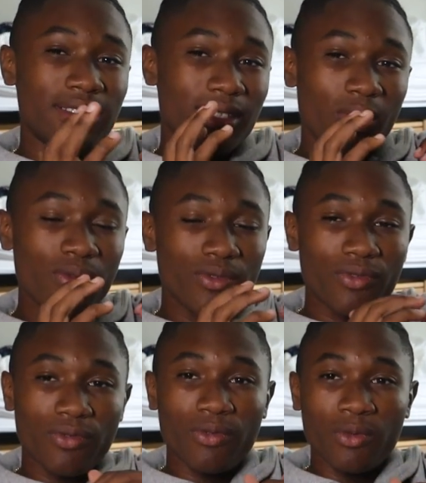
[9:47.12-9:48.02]
don't
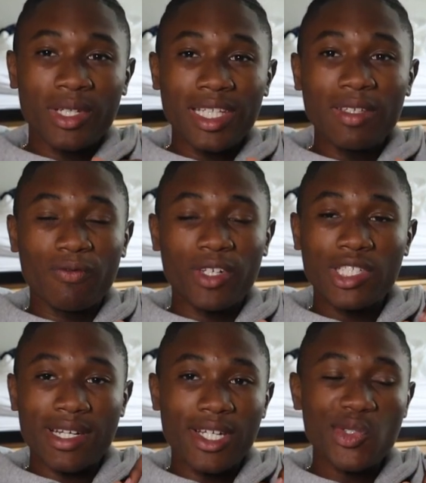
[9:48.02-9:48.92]
really
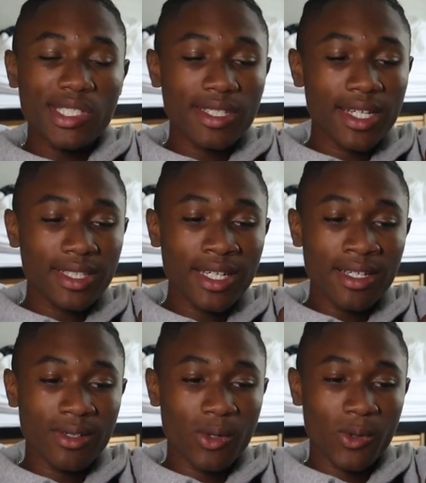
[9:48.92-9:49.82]
fit your interests like
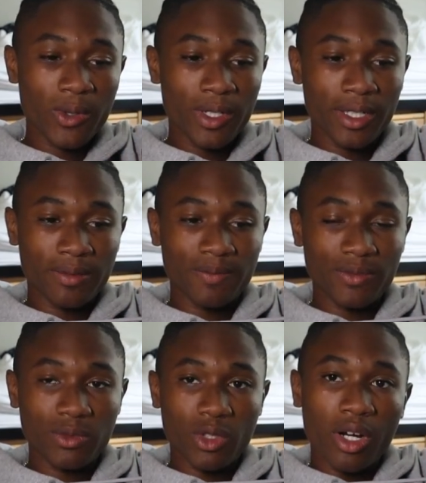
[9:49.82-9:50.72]
that, or
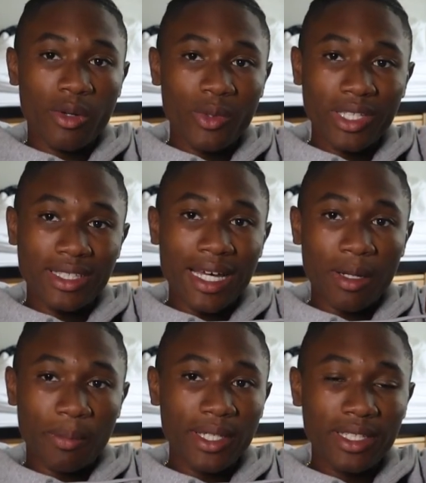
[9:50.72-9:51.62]
aren't really that
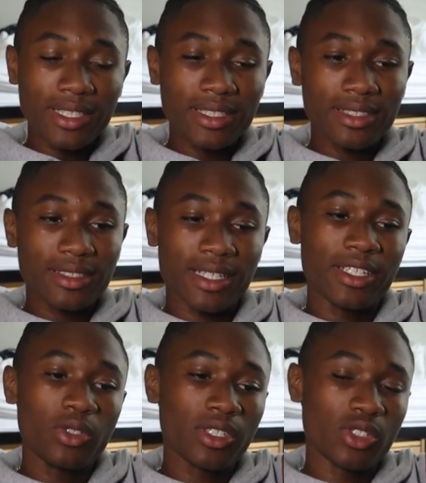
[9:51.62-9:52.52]
appealing,
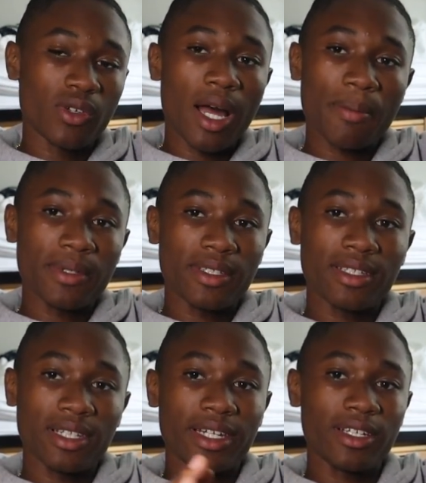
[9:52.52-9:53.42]
then you could drop it
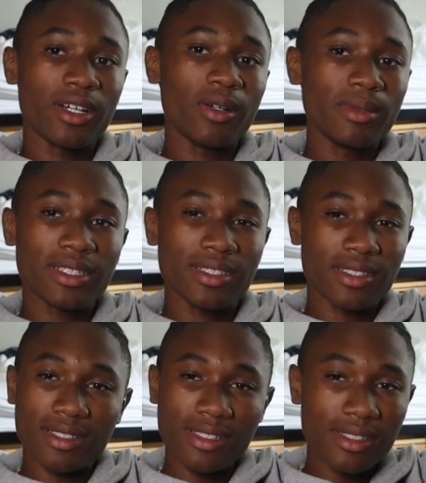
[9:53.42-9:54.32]
and let it go.
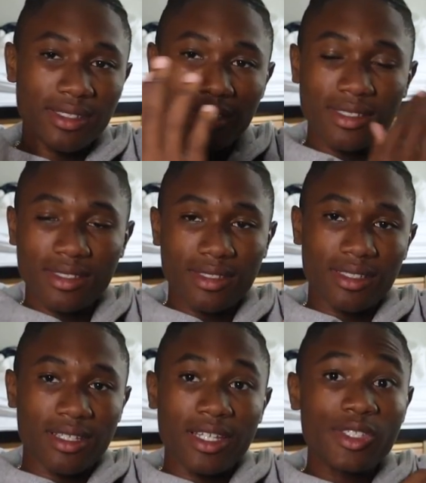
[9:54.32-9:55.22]
Because
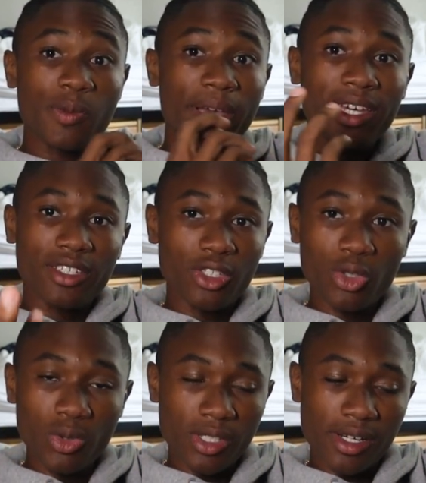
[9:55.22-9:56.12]
unless you're paying
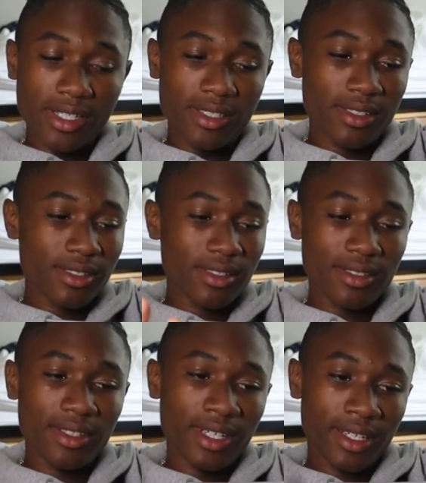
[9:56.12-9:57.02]
dues on it,
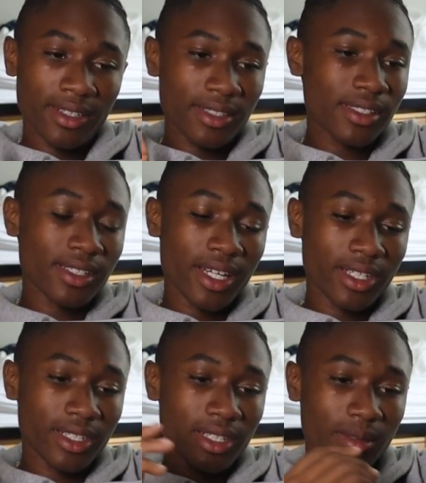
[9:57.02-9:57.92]
then that's
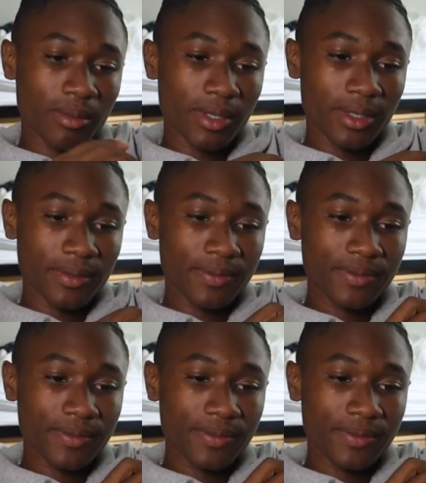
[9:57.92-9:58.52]
another thing. But